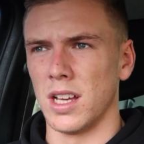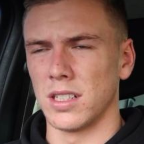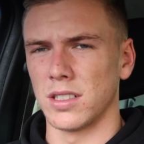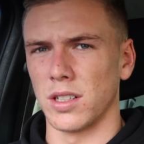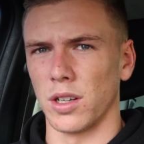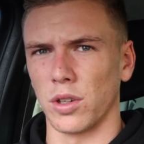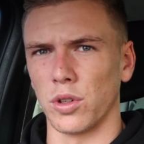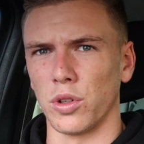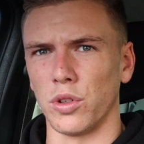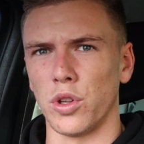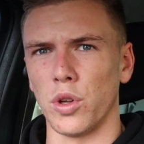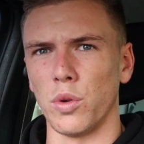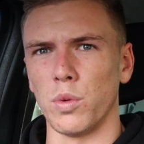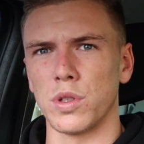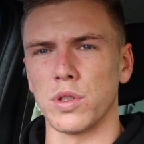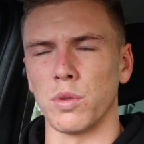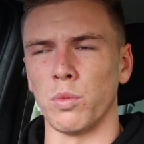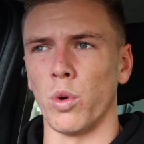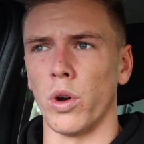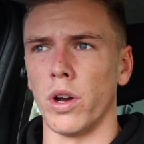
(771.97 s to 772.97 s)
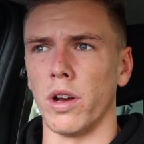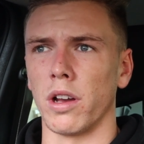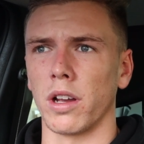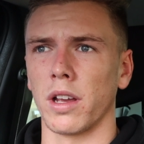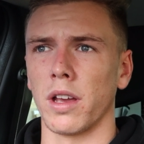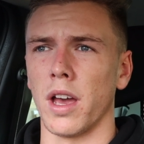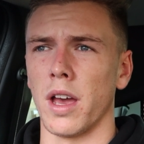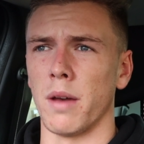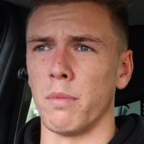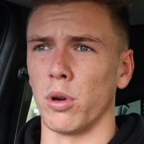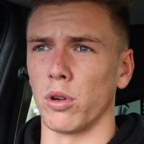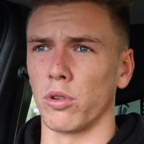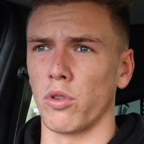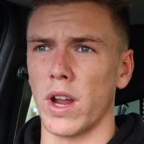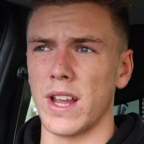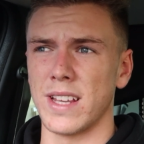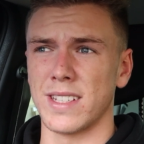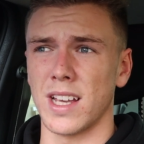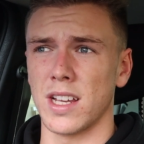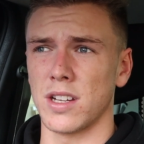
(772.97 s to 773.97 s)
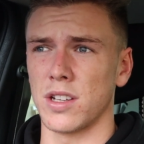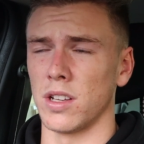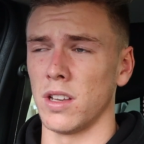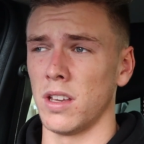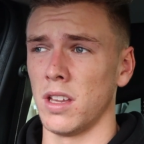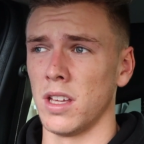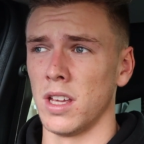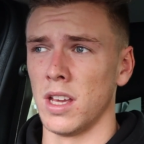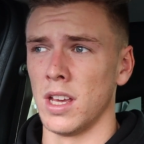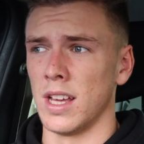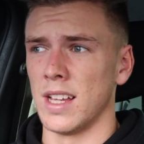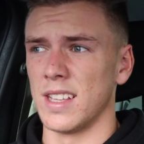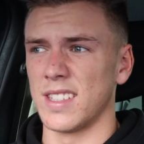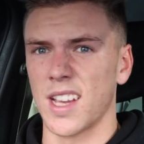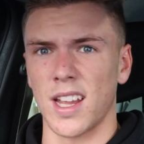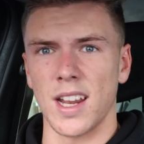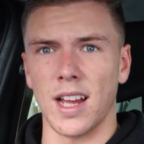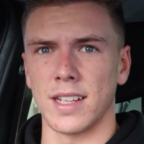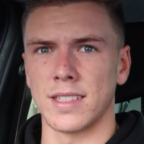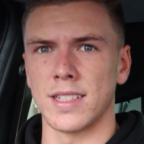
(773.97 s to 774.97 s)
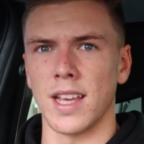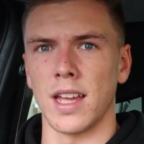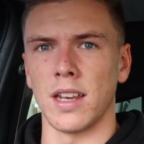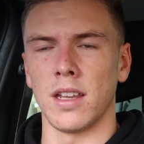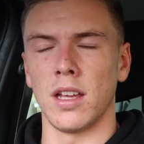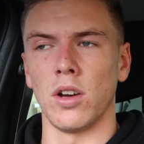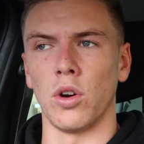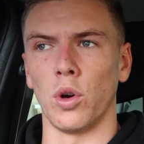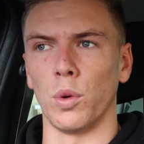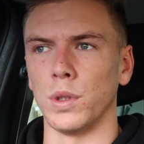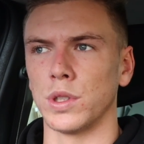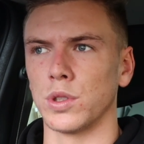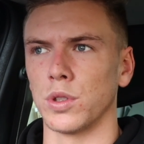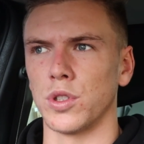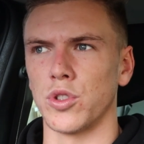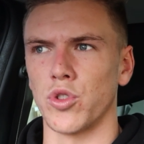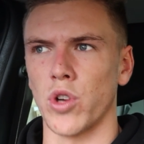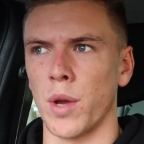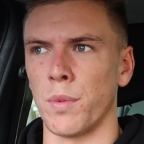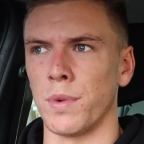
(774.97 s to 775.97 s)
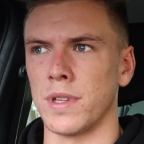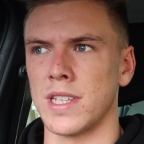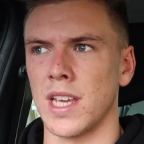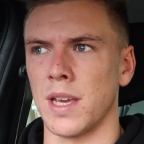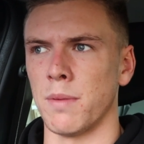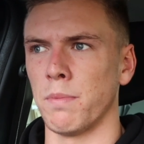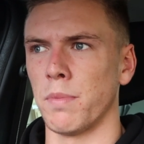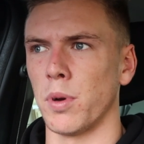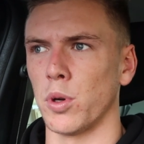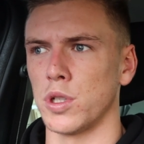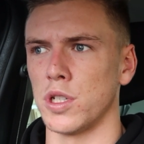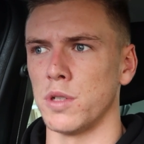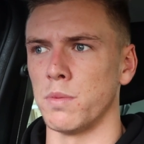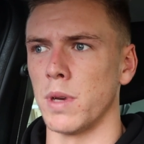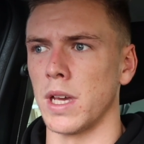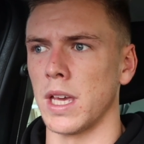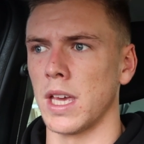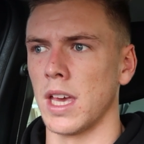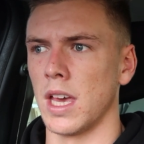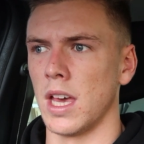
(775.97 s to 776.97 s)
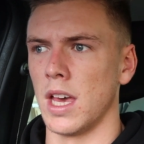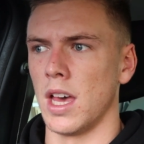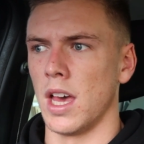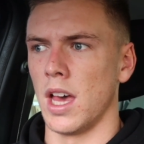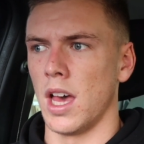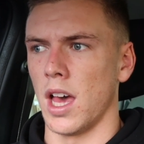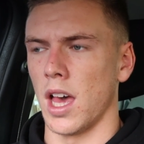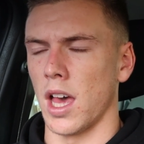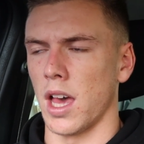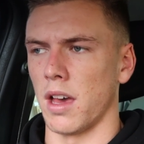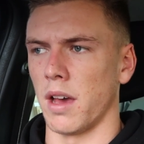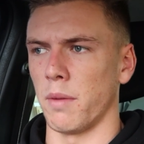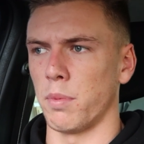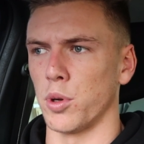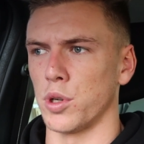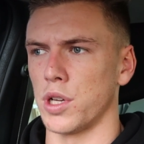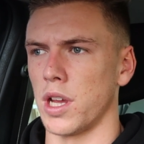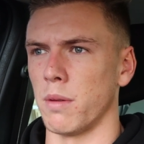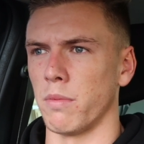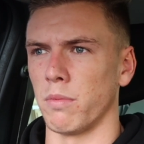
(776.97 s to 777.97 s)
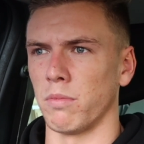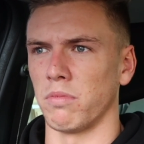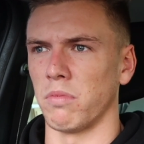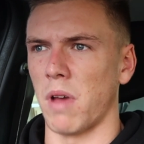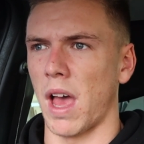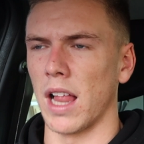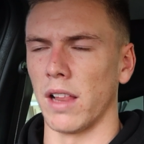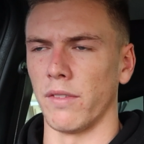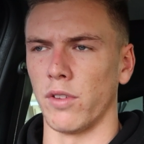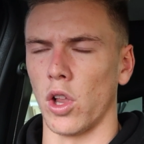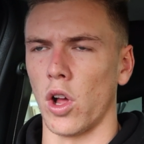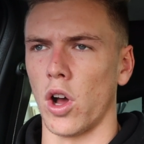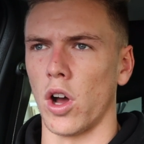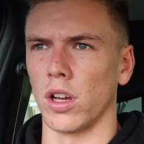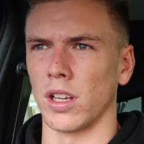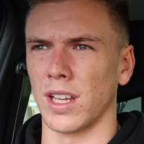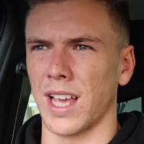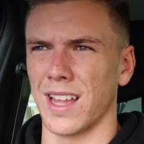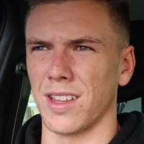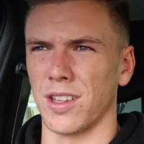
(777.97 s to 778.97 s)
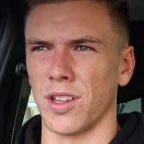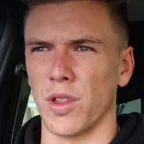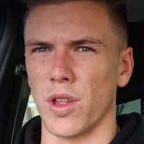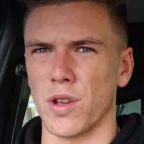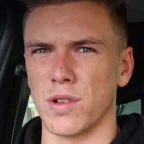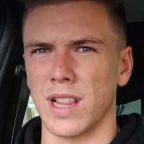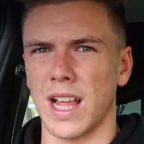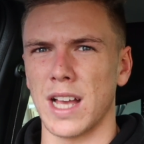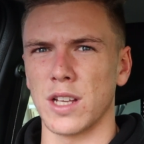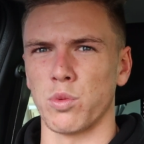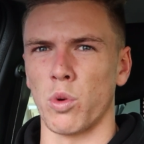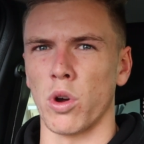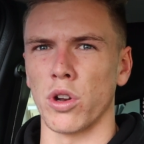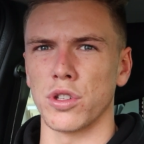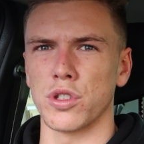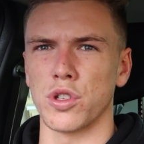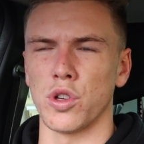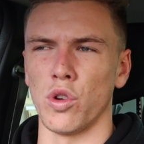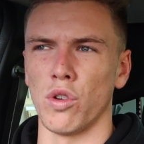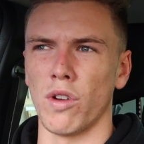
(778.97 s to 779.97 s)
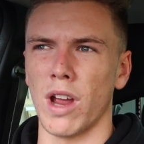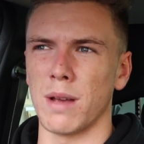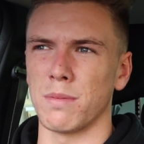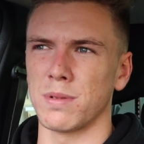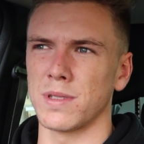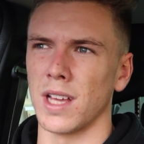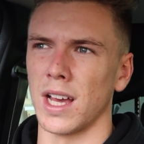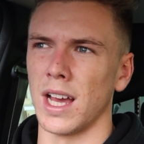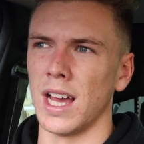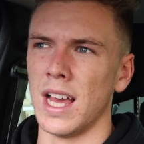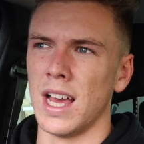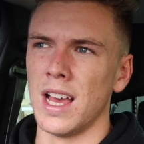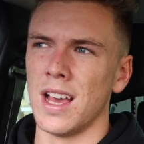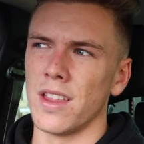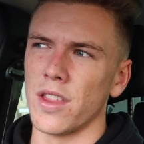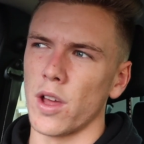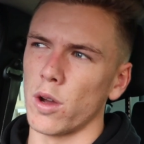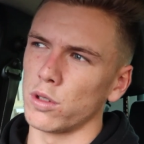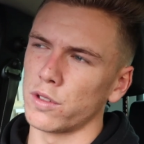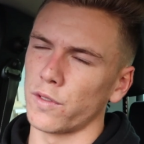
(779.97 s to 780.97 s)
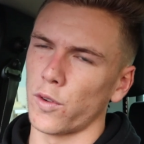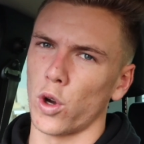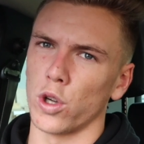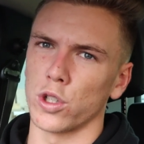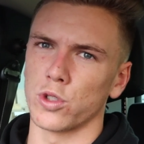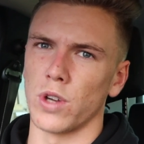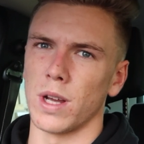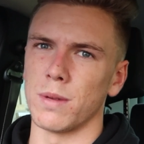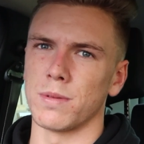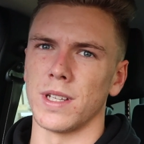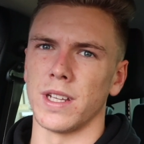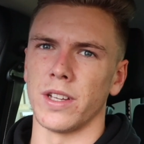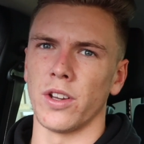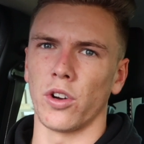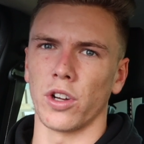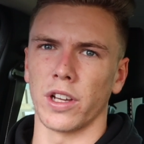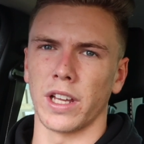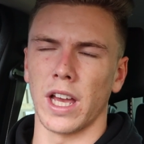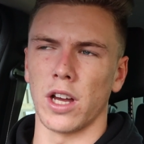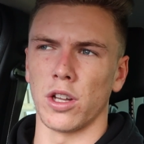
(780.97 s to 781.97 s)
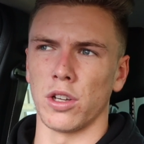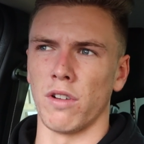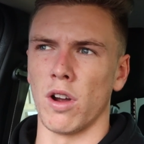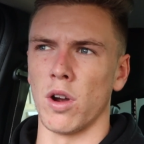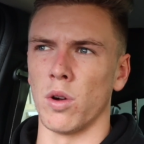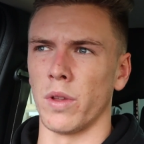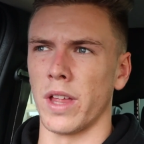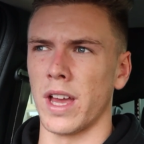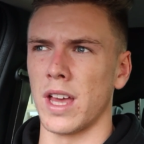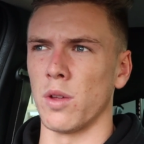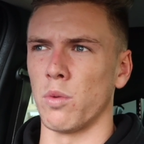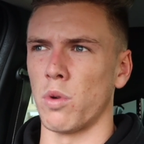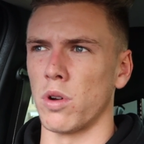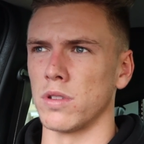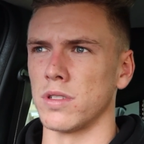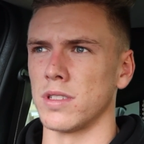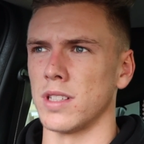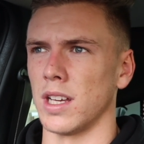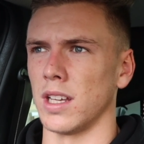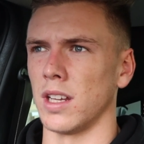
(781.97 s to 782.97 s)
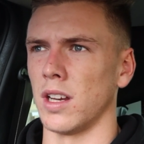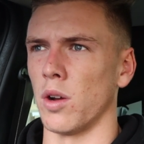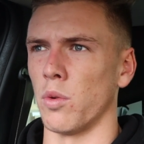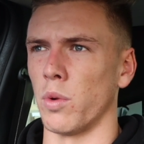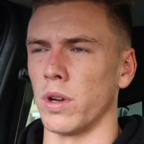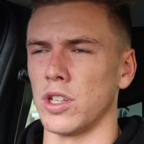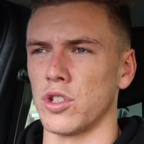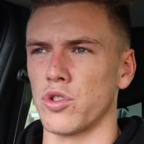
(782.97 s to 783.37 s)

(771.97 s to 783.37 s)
So could do with some work, but great session, 10 out of 10. Always good to train with Tim, pushes me. I push him hell of a lot. You know, those last 1 or 2 reps, those forced reps that you're not going to get on your own, they're the ones that, you know, when